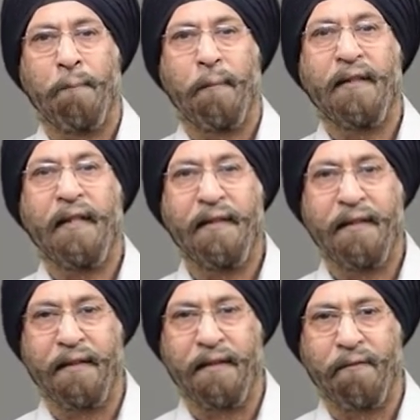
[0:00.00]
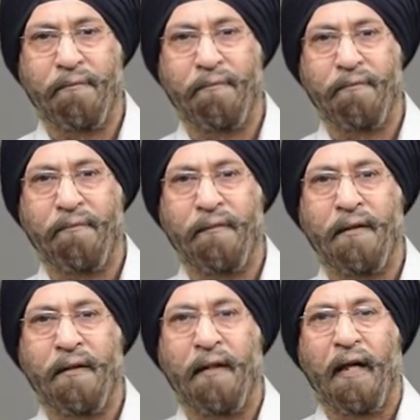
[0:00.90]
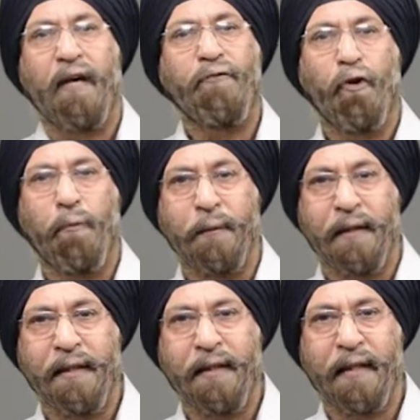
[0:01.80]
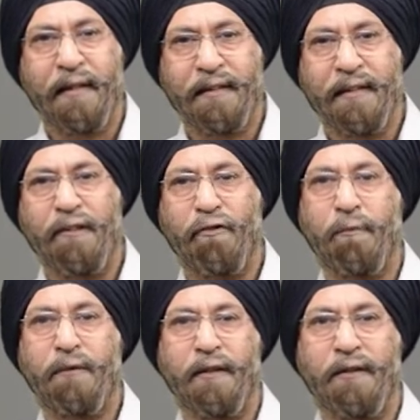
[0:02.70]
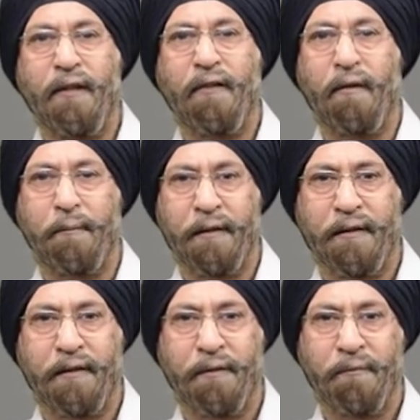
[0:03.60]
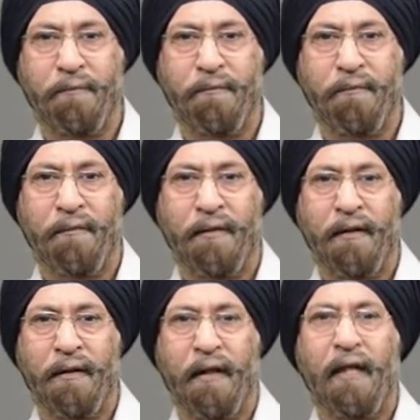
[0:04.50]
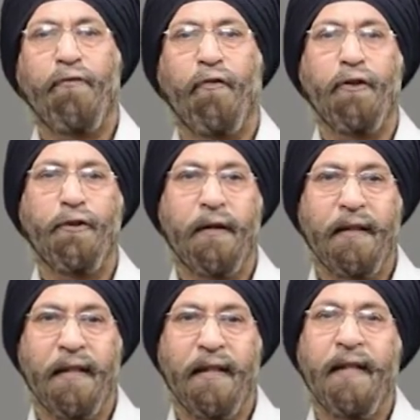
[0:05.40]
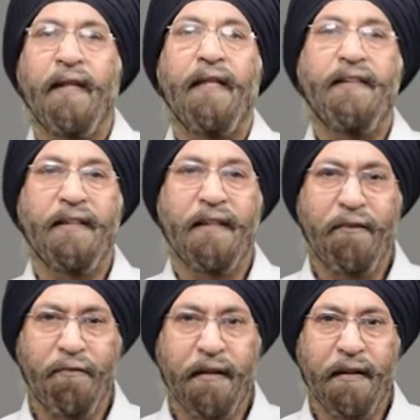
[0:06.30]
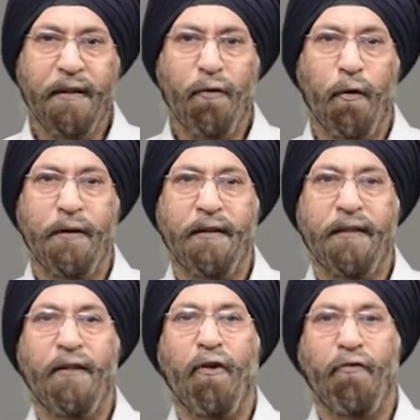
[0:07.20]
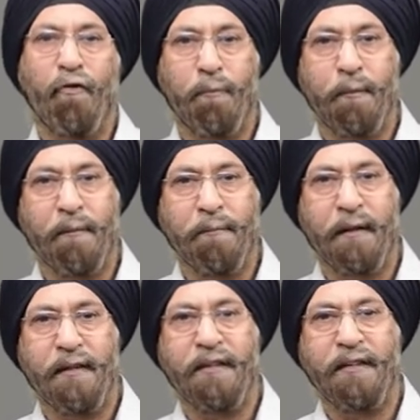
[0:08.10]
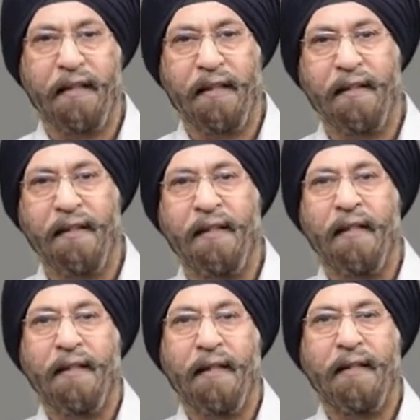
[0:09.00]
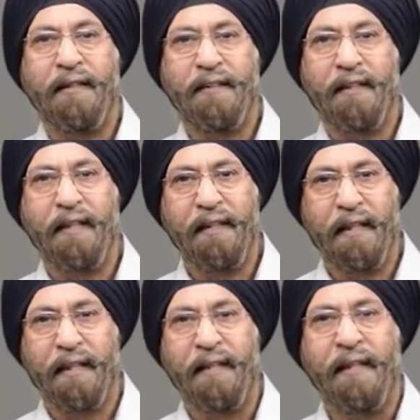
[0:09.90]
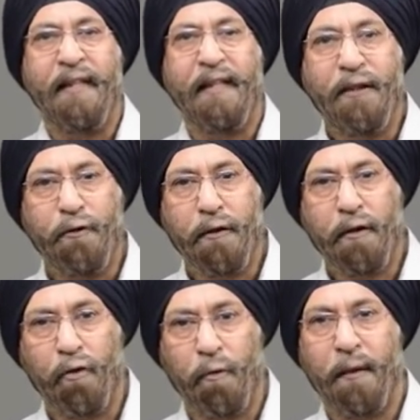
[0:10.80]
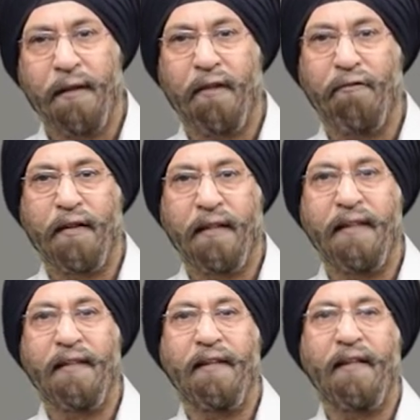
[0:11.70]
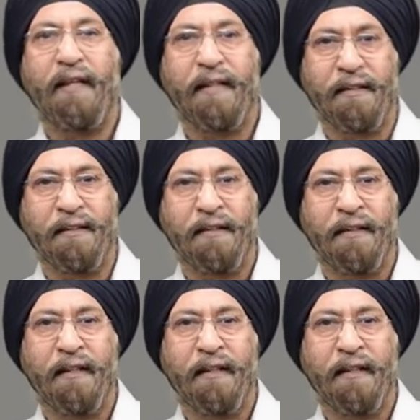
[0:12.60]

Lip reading: pethidine, after obtaining a license from central government. Unfortunately, a significant quantity of opium is channeled clandestinely into the global trafficking racket,